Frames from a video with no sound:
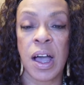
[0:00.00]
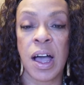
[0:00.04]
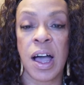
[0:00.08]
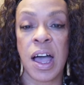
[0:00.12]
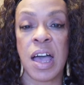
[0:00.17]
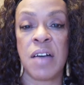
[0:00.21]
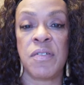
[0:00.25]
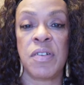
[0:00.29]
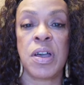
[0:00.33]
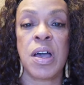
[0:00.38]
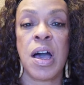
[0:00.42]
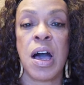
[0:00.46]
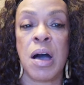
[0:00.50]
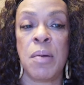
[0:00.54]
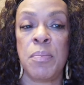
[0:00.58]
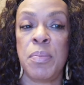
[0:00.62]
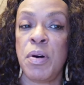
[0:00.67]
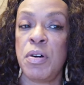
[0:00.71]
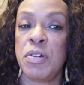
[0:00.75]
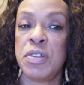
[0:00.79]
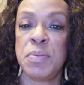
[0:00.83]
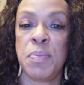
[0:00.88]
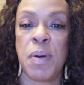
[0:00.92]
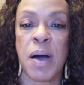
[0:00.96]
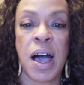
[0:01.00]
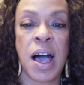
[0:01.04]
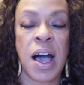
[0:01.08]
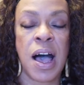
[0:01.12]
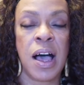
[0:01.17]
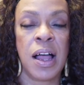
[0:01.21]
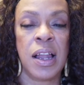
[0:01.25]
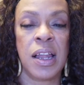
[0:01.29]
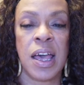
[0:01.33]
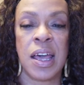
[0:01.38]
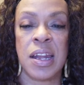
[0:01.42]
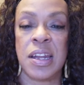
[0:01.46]
I have a compost
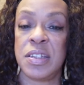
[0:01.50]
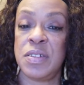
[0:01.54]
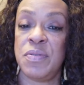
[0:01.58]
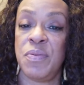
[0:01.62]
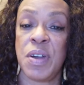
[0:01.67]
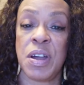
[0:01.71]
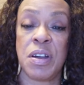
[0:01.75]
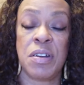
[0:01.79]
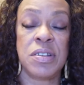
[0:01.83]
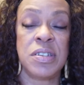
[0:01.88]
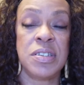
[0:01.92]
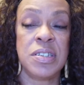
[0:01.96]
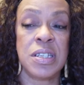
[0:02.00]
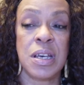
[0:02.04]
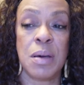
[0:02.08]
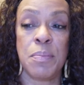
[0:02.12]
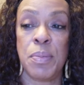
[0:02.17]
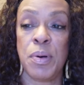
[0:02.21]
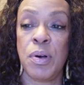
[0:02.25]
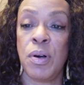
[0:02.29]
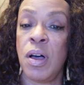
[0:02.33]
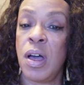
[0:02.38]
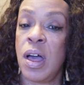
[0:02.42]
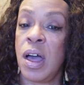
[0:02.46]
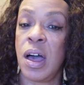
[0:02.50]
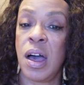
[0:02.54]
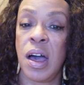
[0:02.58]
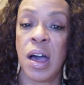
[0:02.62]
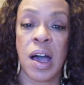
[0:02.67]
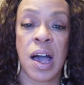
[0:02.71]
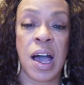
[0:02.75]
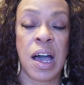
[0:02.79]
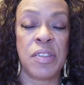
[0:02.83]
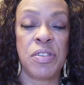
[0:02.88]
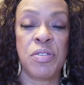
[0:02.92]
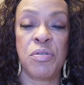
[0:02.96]
pile, and it's very simple.
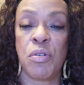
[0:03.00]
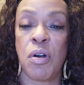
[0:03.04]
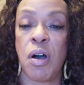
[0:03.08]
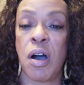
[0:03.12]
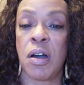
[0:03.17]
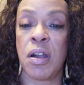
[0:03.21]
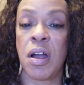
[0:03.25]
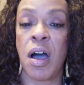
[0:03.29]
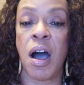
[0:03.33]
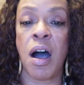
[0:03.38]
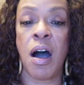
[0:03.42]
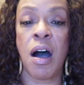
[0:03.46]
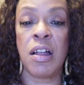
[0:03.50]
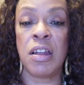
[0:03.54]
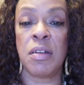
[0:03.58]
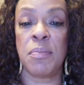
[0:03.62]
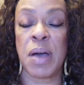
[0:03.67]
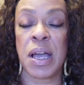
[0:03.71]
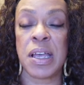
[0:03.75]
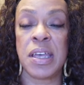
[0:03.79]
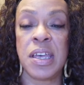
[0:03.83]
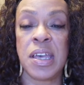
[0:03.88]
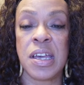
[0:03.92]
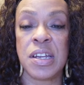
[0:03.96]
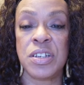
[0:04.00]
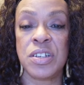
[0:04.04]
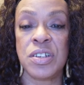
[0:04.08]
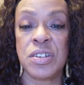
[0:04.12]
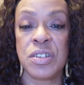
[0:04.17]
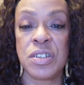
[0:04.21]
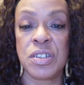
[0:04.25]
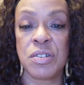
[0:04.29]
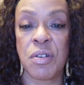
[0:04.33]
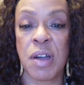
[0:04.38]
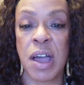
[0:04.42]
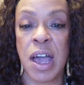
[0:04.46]
I throw out all of my
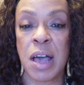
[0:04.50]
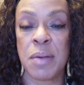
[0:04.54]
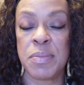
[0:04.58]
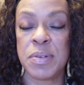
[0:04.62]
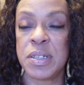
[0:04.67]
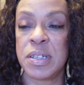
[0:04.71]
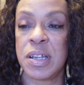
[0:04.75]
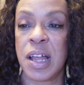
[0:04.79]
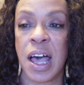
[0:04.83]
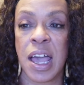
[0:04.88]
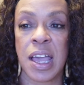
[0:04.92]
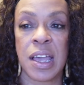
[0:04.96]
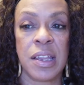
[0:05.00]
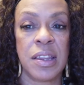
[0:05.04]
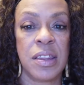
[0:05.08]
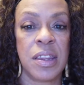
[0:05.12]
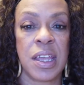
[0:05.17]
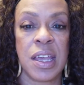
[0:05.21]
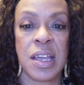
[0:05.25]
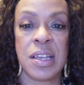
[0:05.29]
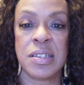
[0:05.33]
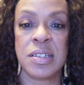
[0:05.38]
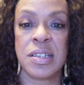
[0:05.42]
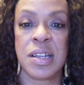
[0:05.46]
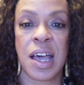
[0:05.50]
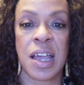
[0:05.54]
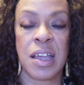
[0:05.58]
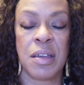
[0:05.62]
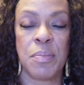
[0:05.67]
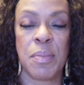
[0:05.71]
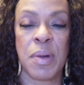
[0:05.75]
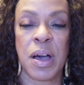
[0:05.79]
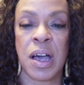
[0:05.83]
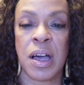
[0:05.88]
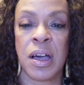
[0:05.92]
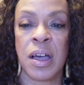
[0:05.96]
kitchen scraps, like things
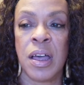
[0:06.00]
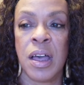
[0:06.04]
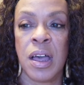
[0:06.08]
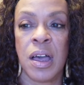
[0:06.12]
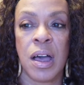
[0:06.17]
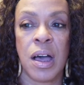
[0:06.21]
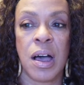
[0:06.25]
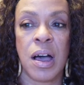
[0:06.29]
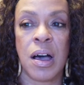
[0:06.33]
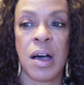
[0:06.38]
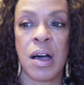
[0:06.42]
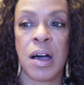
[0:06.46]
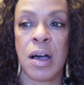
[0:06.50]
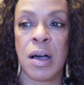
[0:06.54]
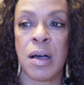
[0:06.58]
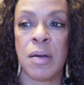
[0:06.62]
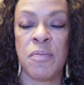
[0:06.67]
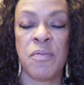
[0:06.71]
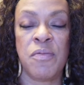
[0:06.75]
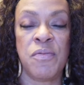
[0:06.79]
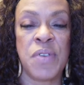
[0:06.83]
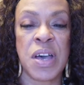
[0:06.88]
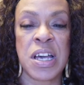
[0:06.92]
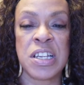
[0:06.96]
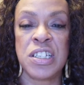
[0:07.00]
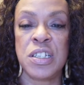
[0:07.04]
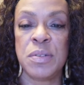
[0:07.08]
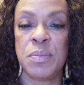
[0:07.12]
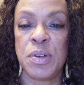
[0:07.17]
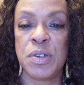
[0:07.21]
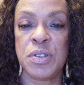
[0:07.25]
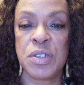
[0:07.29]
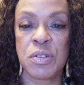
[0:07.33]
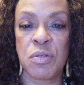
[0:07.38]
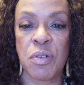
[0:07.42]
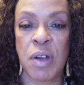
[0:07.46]
like my
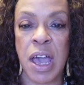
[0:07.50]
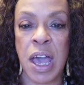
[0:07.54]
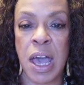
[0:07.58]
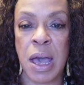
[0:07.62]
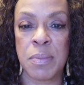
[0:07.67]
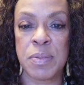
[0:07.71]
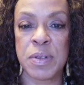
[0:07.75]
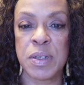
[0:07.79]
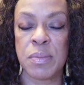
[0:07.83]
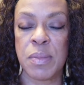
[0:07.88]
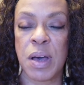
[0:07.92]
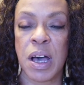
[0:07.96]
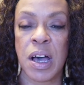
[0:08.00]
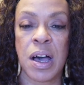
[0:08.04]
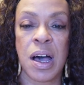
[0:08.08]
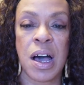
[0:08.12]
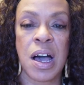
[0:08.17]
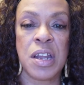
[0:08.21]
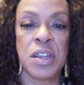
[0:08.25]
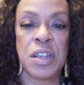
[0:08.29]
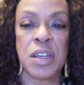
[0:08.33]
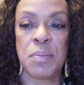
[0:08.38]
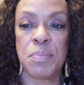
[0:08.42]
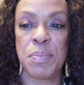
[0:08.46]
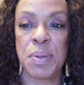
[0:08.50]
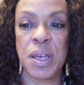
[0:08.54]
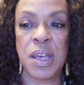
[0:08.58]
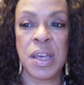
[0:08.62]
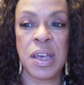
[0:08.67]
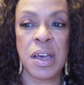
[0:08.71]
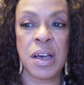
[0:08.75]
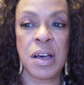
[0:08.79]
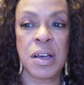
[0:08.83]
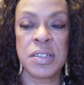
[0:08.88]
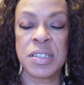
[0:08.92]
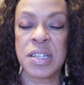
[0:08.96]
vegetable scraps, my onion
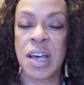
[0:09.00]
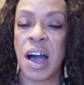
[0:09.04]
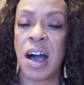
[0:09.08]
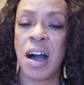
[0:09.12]
peels,